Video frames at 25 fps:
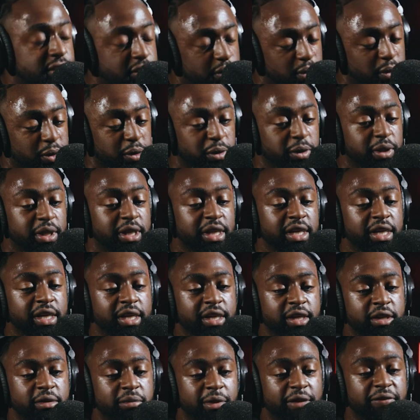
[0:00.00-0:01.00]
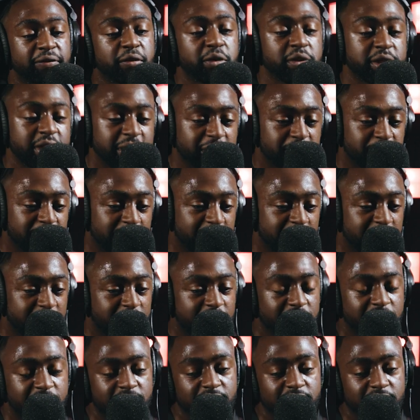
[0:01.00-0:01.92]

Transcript: So my fourth EP,